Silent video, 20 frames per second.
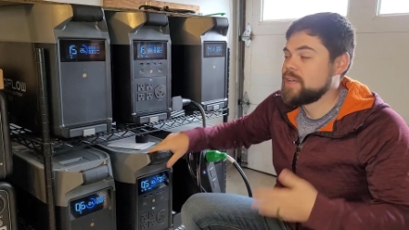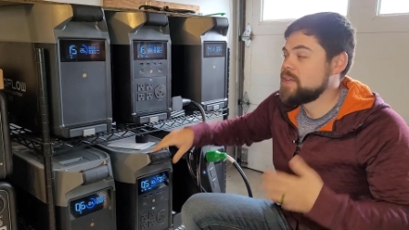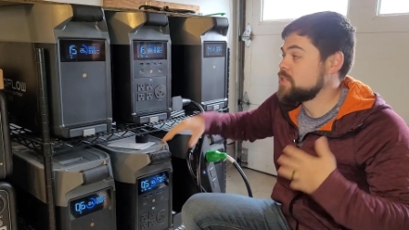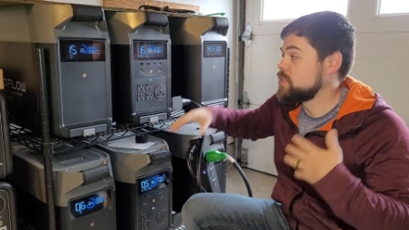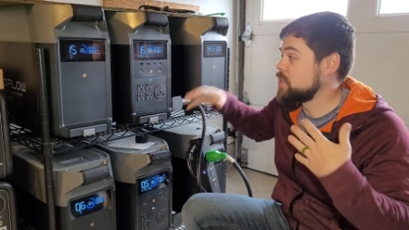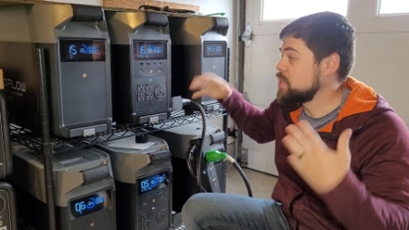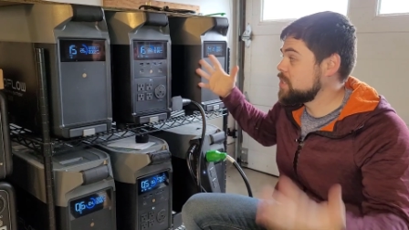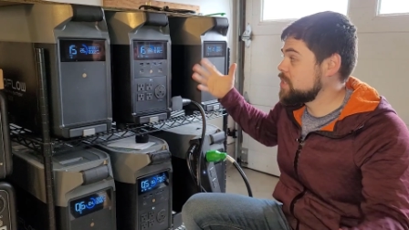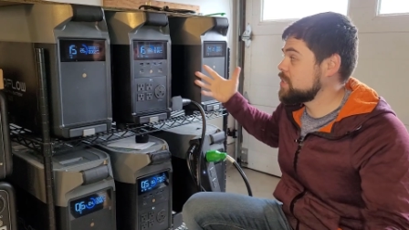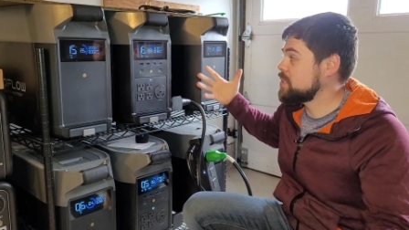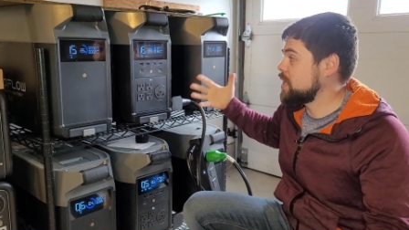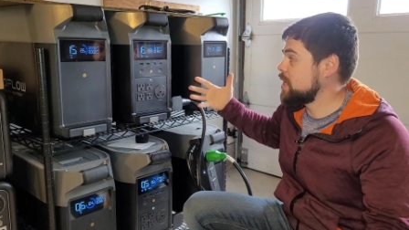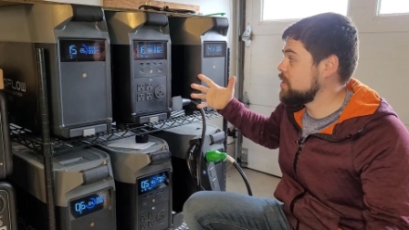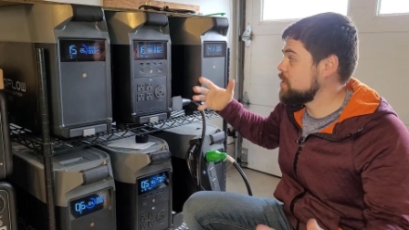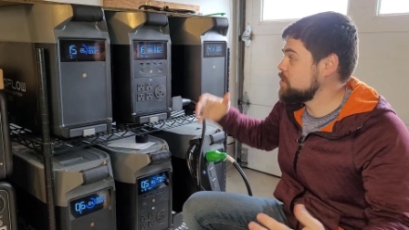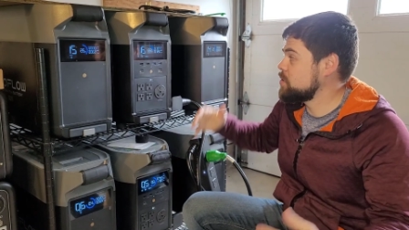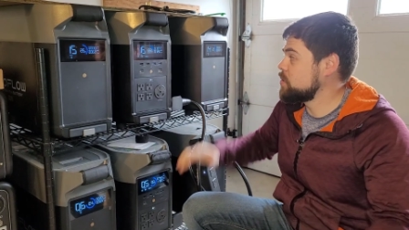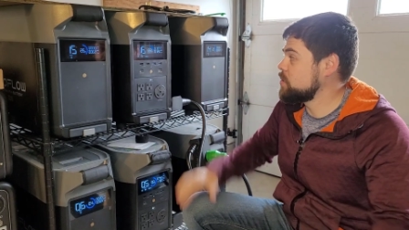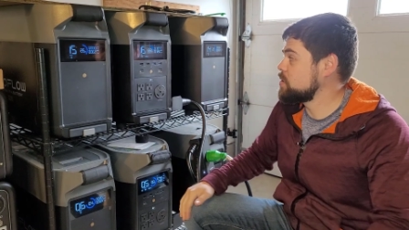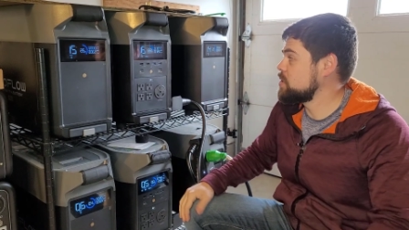So this is how
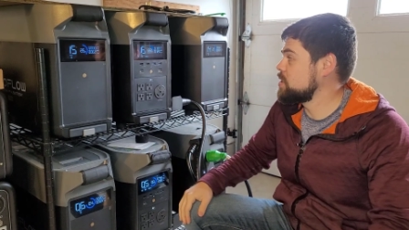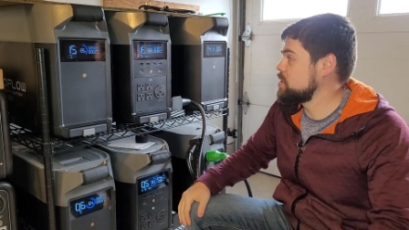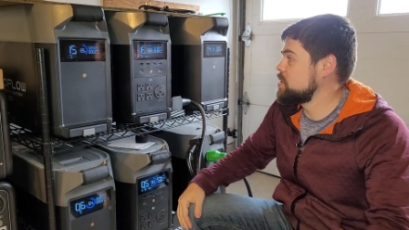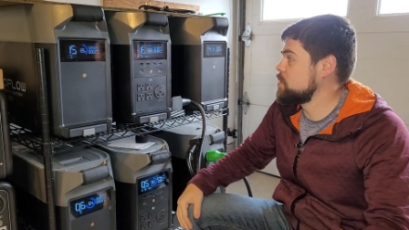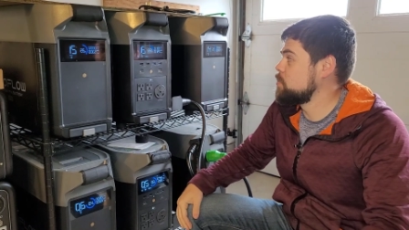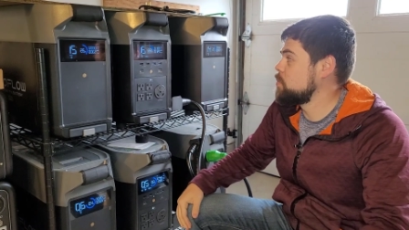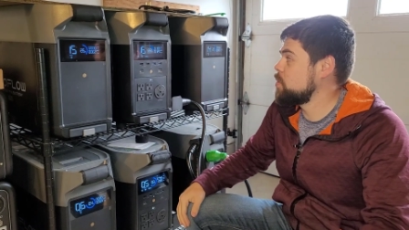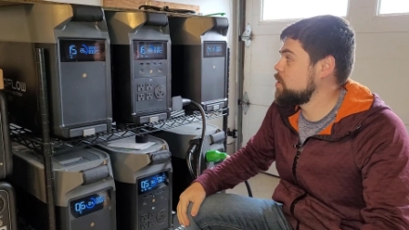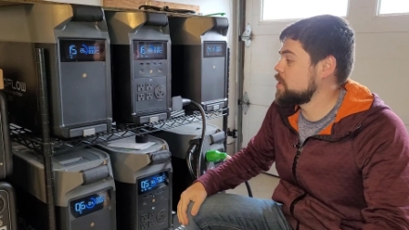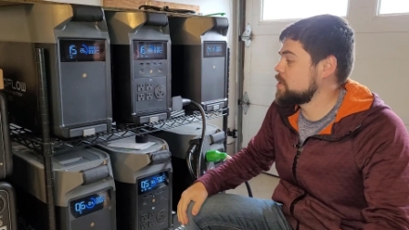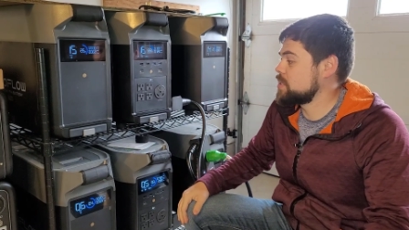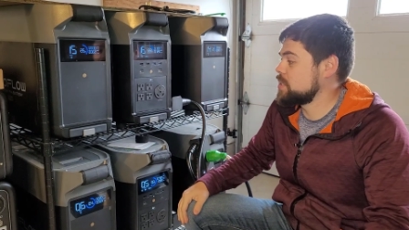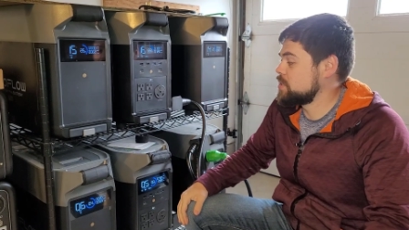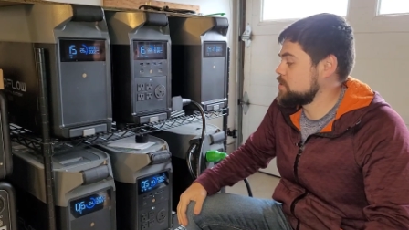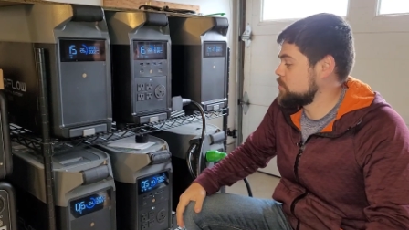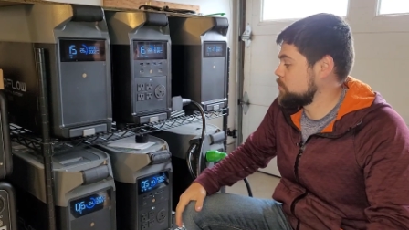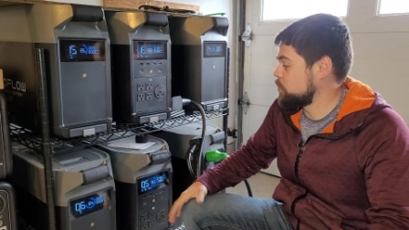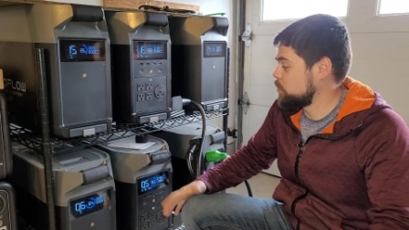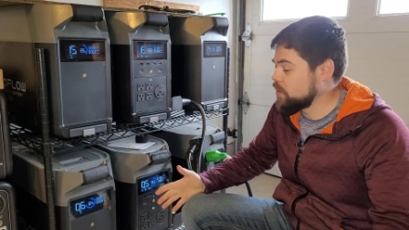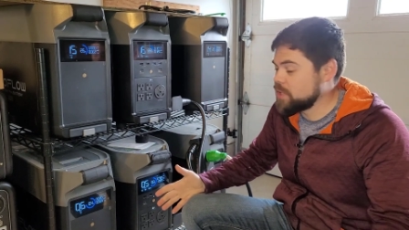this whole system works.
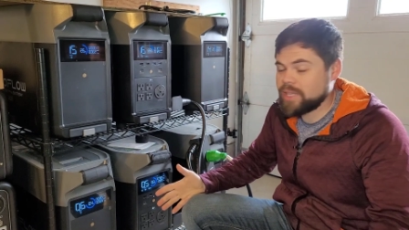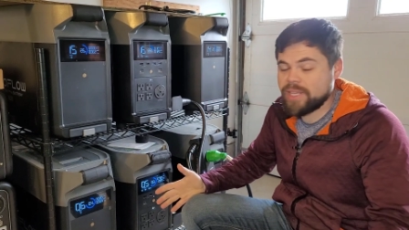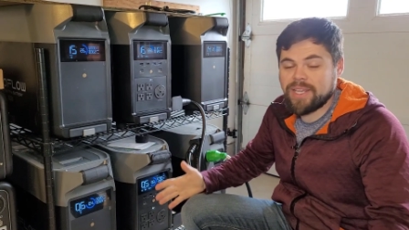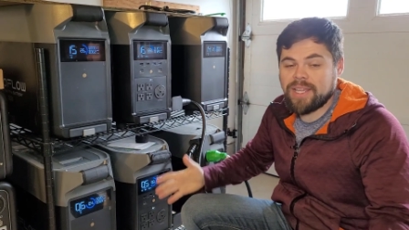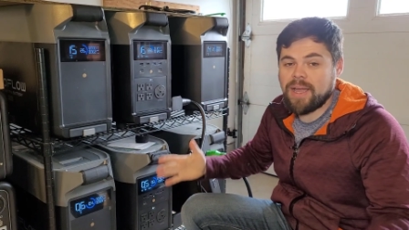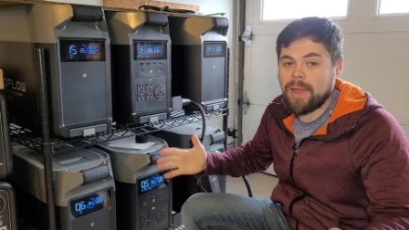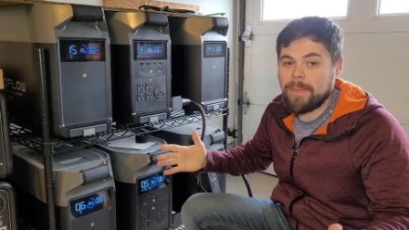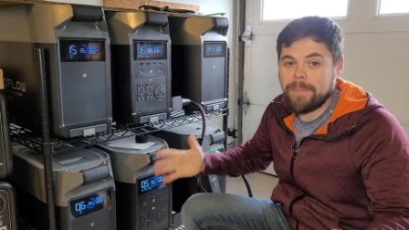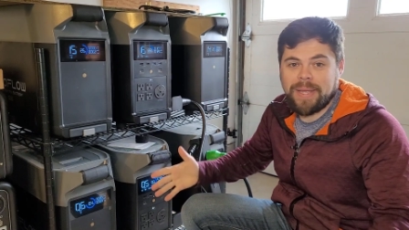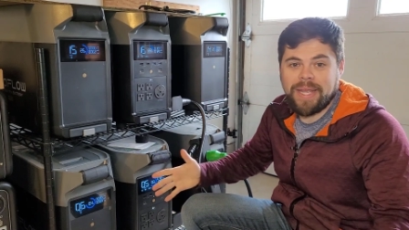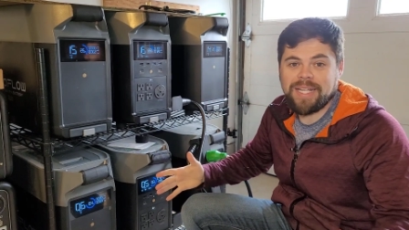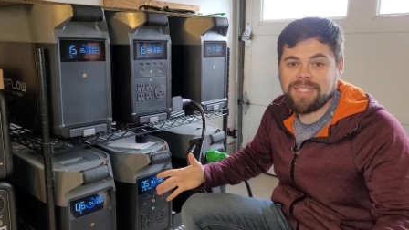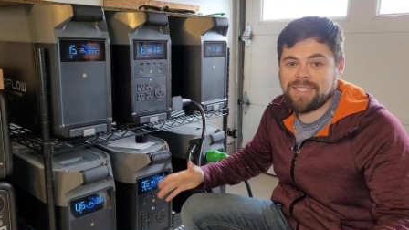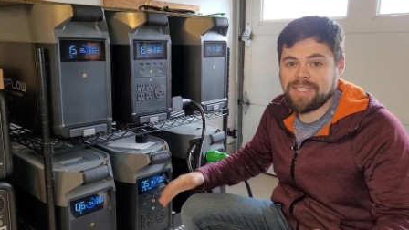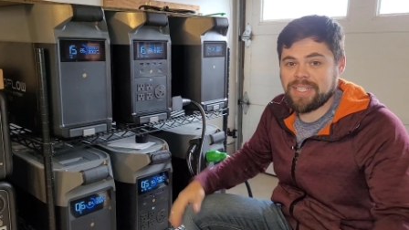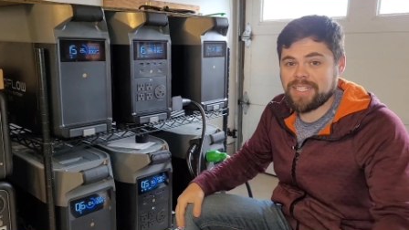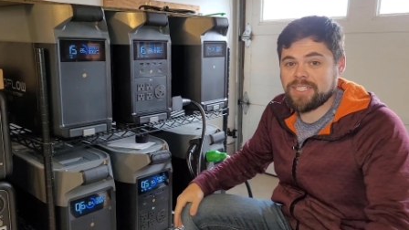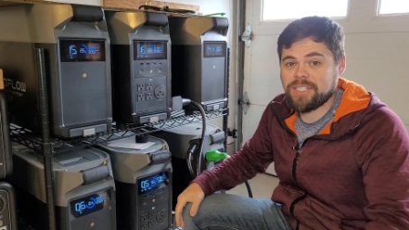It's really amazing.